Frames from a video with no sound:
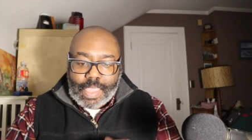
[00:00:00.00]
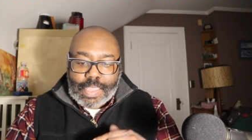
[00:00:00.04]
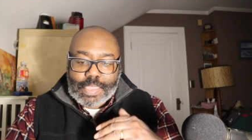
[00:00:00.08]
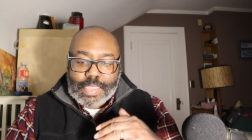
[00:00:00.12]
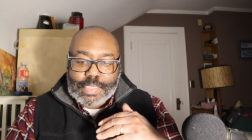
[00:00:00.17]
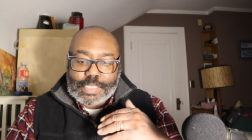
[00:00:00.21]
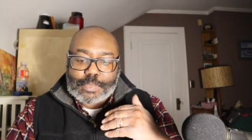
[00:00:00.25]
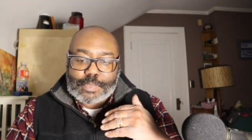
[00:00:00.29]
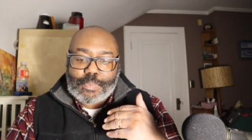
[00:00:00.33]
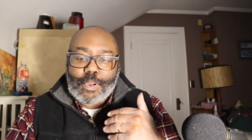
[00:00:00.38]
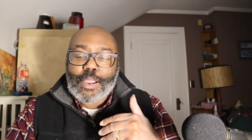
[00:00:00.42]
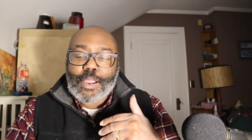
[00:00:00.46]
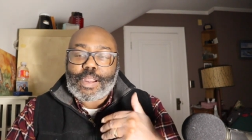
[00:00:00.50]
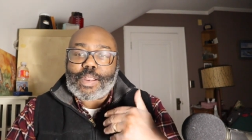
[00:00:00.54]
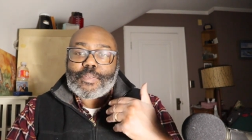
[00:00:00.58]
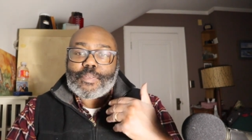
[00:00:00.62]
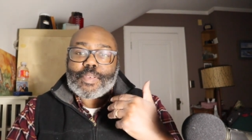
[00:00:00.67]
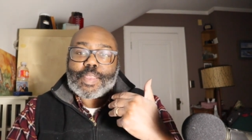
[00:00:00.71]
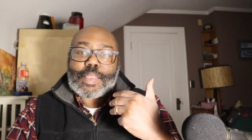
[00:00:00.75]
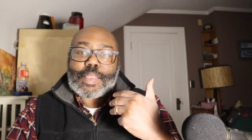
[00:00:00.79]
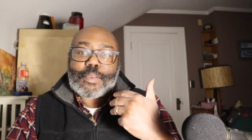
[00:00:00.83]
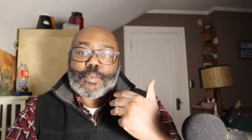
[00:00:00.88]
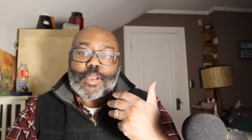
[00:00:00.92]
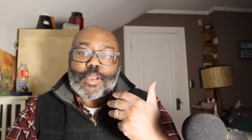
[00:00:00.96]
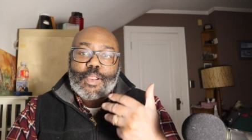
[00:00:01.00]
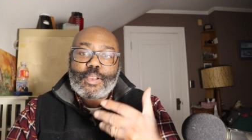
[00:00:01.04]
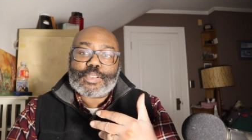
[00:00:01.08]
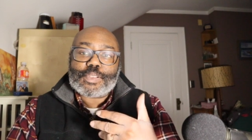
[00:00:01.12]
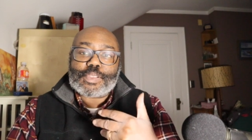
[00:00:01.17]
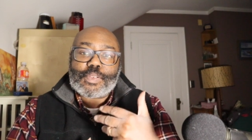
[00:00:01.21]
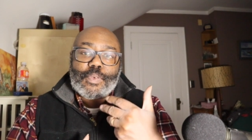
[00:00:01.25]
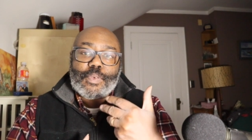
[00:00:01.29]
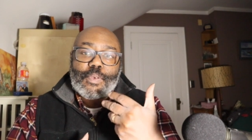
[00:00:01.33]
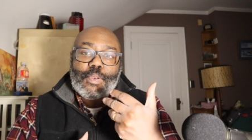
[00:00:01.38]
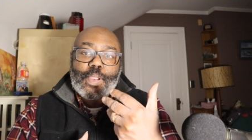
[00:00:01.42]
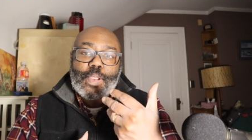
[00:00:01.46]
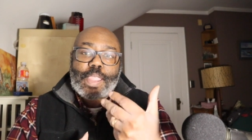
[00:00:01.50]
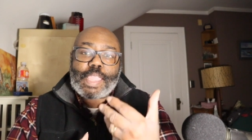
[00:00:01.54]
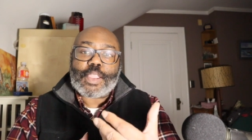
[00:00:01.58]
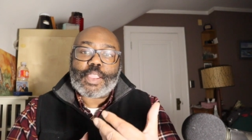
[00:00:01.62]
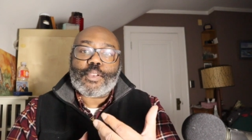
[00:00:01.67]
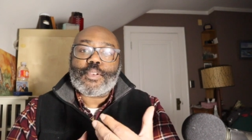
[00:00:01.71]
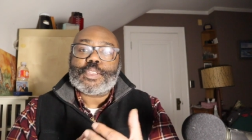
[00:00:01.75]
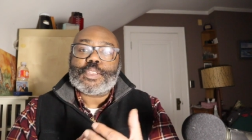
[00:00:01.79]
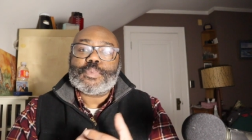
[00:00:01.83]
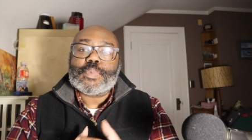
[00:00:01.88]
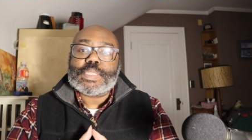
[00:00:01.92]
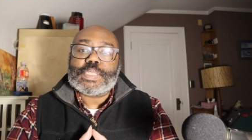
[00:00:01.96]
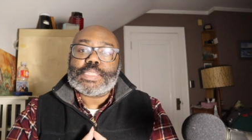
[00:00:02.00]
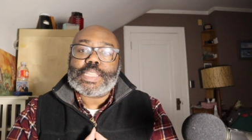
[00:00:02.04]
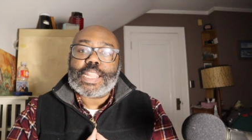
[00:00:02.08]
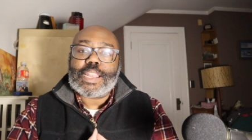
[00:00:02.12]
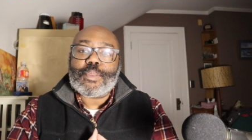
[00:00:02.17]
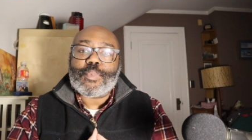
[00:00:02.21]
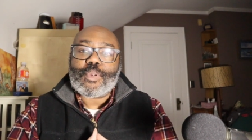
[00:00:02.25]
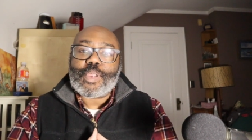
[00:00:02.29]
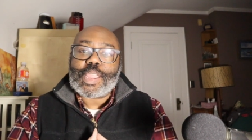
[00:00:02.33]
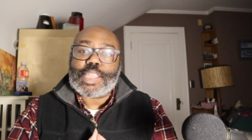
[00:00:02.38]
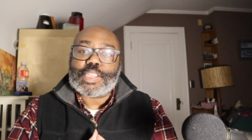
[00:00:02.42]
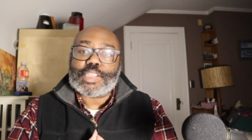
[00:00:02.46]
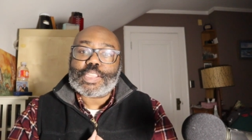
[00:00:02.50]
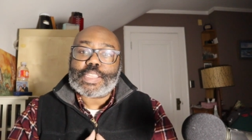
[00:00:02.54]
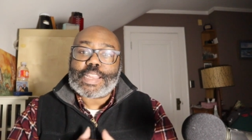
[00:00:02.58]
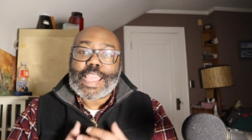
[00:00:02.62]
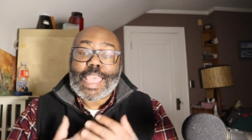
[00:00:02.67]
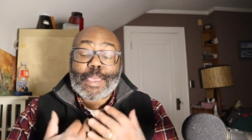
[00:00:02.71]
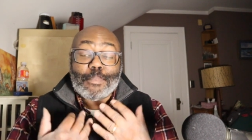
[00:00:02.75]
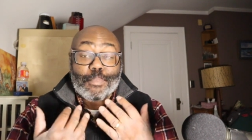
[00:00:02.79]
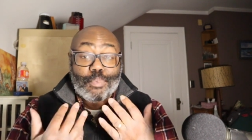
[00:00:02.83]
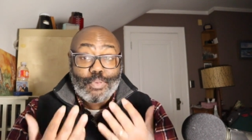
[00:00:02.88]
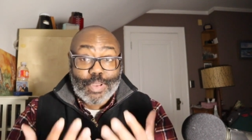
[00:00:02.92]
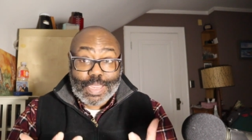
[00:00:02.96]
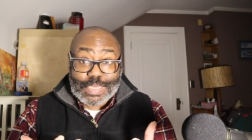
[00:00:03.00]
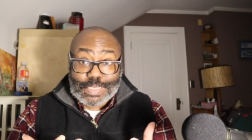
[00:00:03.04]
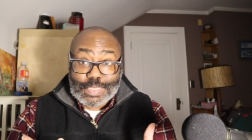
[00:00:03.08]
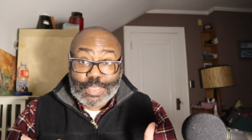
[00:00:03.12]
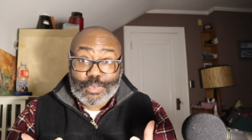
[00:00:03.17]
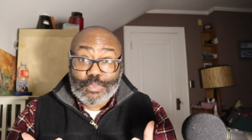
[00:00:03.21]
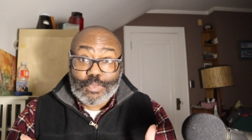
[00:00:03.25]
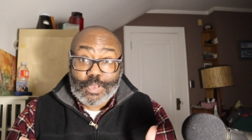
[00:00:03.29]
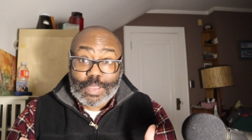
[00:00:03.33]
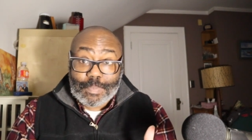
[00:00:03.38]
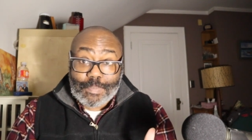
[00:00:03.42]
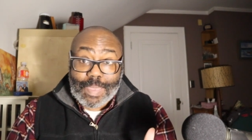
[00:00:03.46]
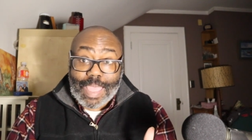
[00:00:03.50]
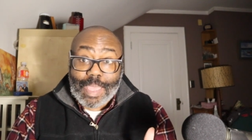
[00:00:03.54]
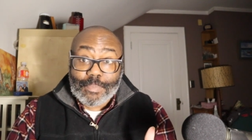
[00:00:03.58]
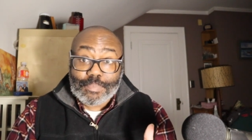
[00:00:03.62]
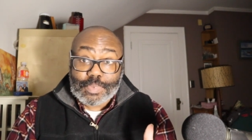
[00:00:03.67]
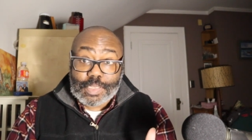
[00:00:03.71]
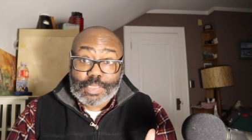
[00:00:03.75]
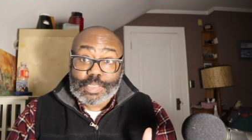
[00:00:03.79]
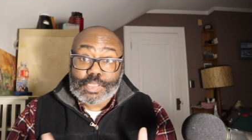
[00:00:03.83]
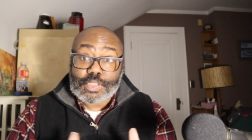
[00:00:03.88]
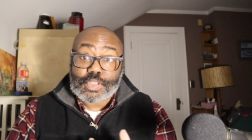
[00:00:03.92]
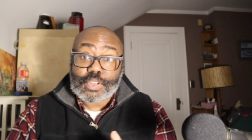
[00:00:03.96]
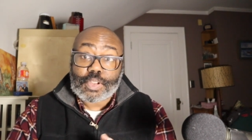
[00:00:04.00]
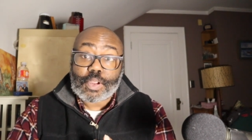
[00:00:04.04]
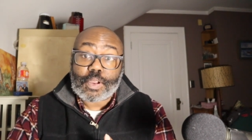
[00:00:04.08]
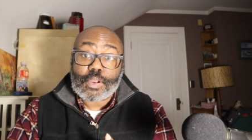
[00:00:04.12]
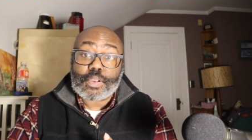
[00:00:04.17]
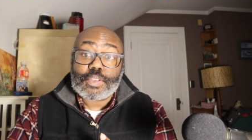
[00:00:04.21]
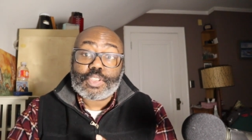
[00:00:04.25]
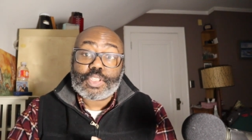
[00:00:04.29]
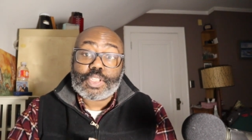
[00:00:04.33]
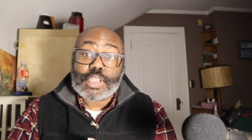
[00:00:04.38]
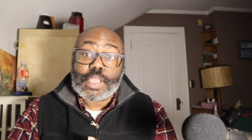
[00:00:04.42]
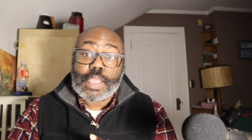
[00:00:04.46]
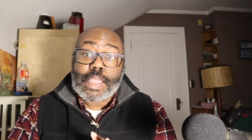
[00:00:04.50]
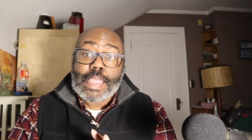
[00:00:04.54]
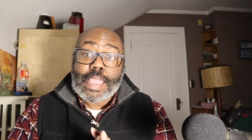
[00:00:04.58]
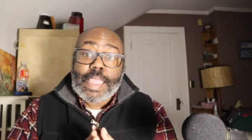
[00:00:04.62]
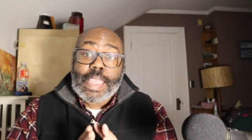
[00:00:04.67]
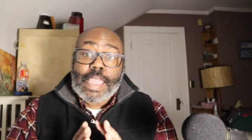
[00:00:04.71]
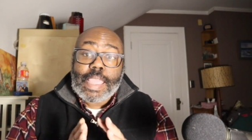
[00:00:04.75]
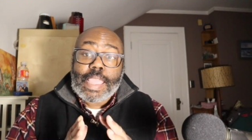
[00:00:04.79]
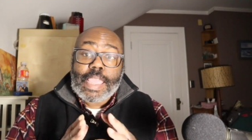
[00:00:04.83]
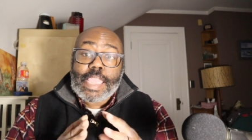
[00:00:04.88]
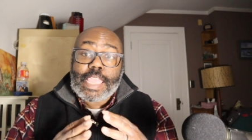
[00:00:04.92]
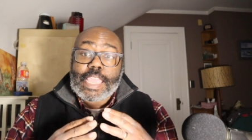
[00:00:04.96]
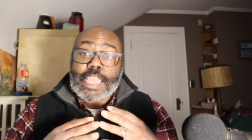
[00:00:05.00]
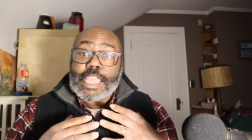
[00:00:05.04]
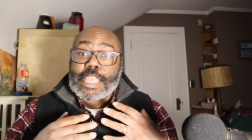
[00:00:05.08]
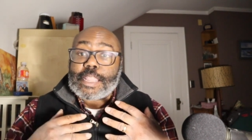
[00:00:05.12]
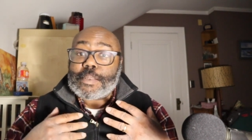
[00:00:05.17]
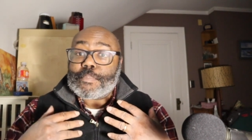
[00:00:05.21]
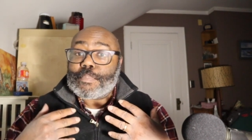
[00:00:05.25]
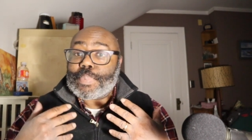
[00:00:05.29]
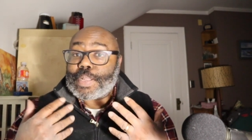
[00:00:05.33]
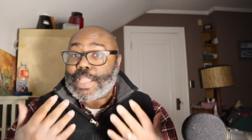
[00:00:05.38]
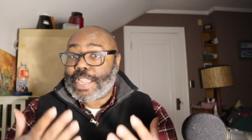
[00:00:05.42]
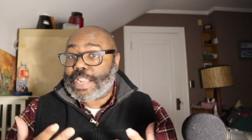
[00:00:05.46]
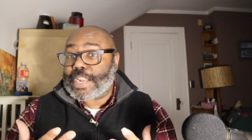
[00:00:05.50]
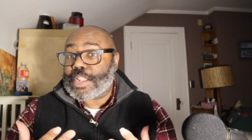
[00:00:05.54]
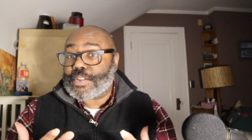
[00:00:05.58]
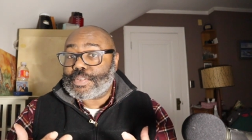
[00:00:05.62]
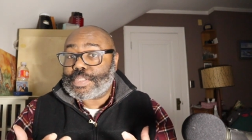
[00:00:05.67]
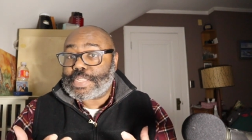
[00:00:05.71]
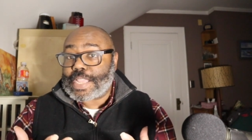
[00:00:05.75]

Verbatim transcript: This is part of a rehearsal for a Christmas celebration at Prestonwood Baptist Church in Plano,